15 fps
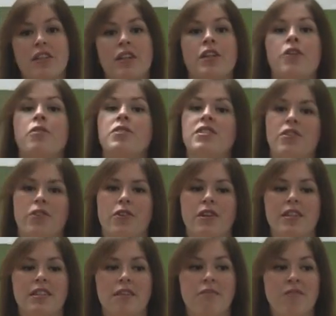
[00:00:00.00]
in the Cleo
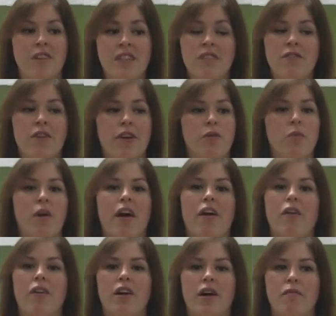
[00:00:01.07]
series. It fits very well.